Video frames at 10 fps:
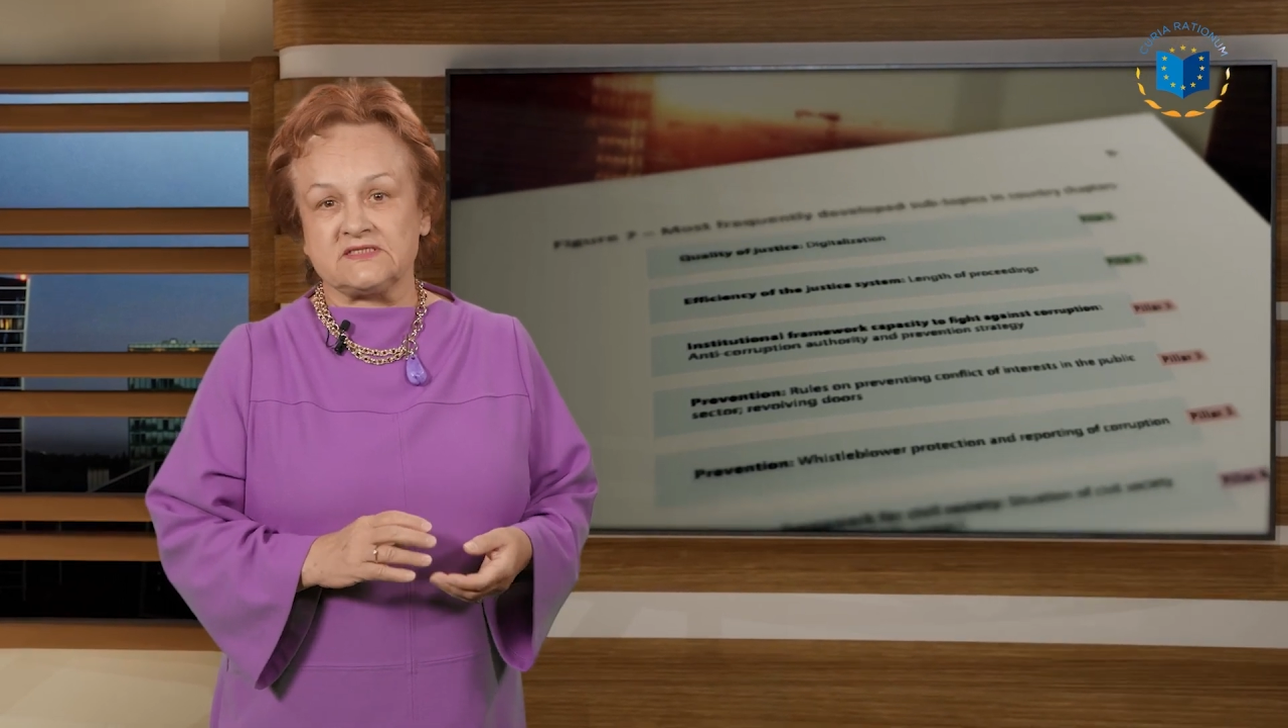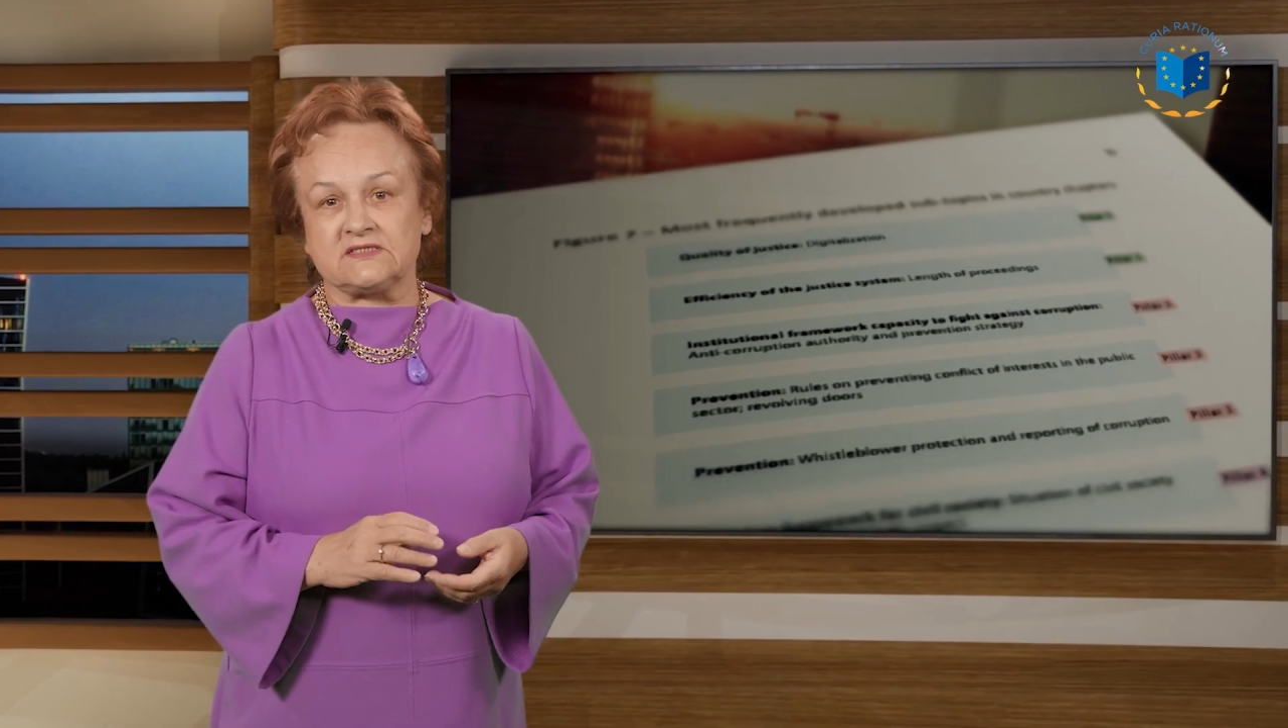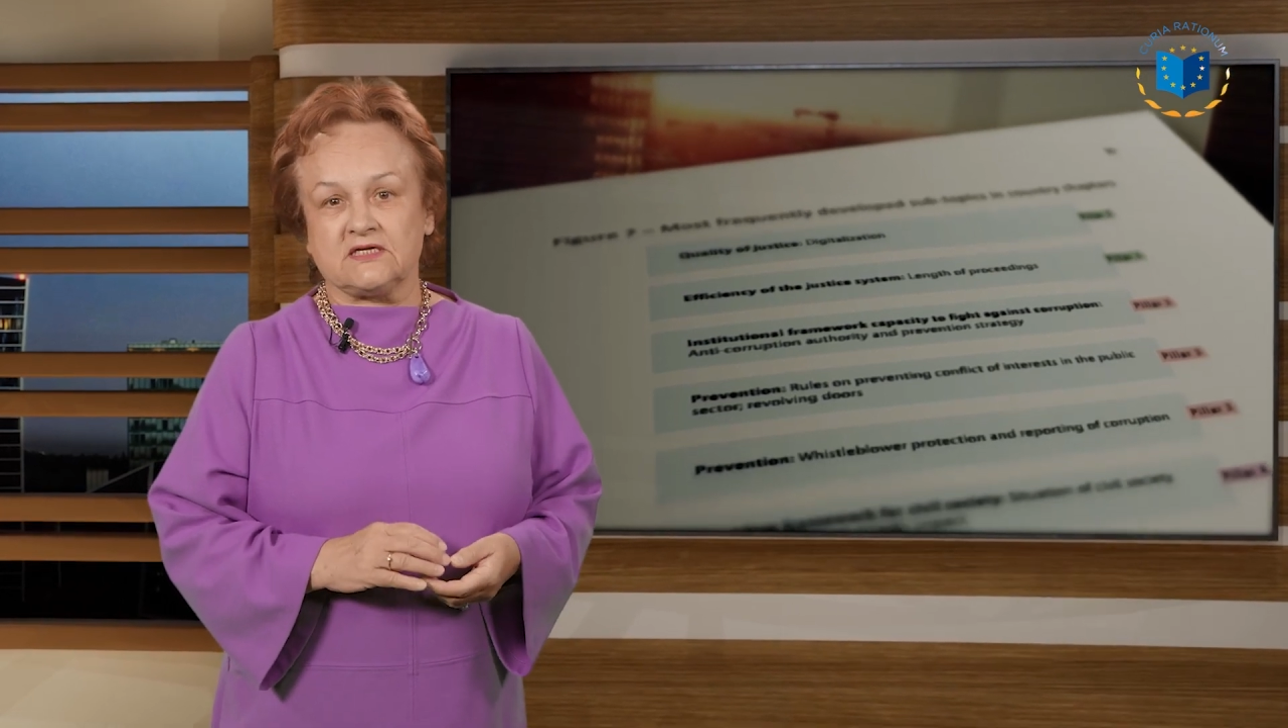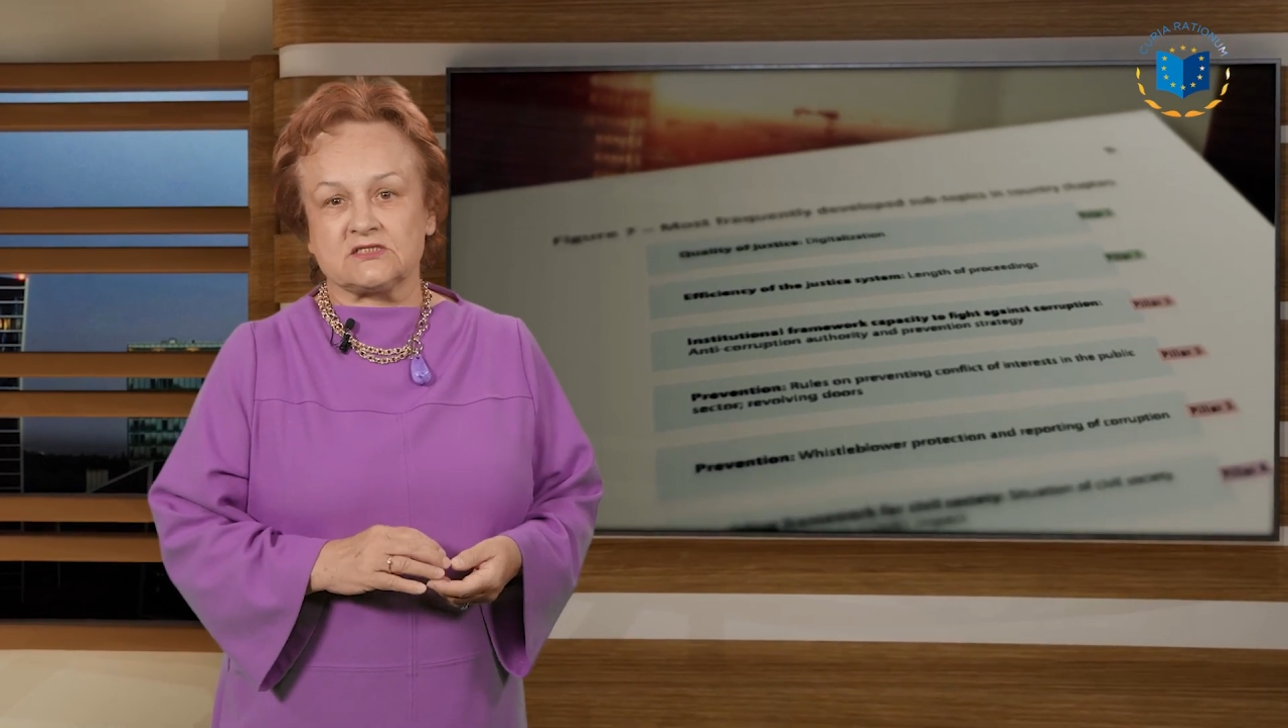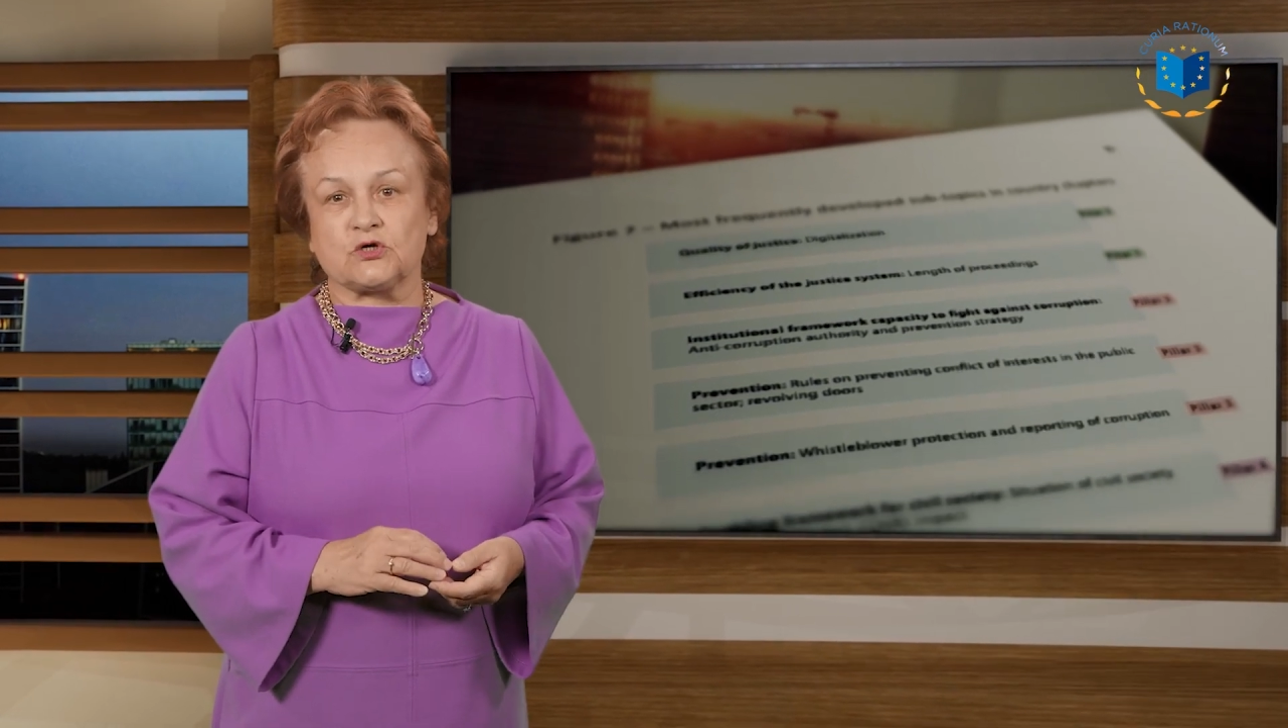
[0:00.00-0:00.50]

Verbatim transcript: states